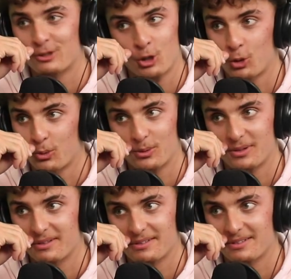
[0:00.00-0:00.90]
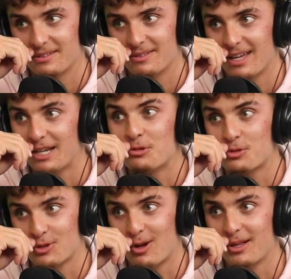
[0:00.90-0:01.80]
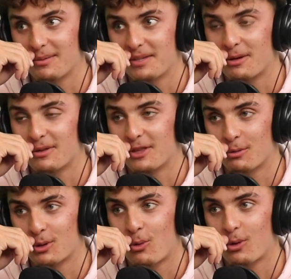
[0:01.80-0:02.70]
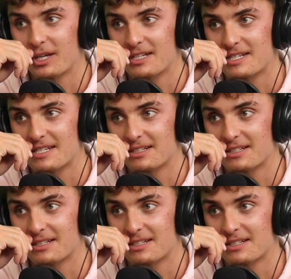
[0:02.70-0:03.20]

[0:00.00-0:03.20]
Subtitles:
No. And you saw him, and they're recording season